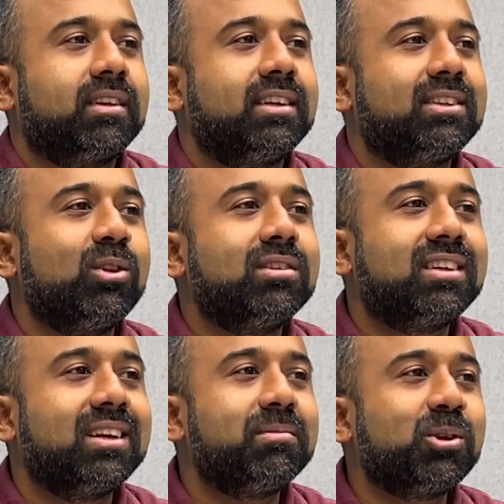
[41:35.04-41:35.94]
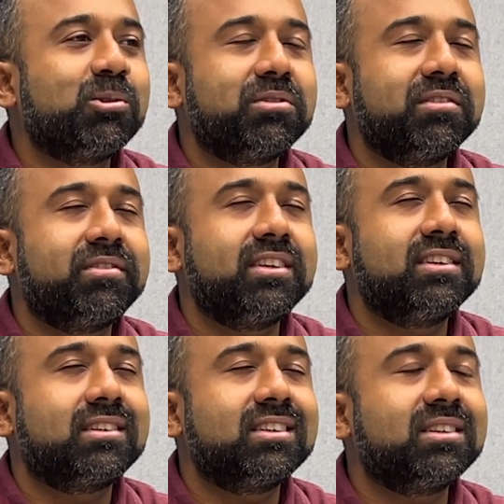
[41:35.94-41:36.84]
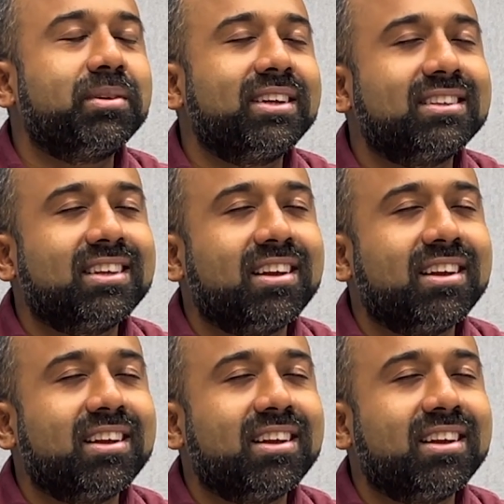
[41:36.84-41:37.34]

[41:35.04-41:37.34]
It's all the same. It's also different. History is repeating itself.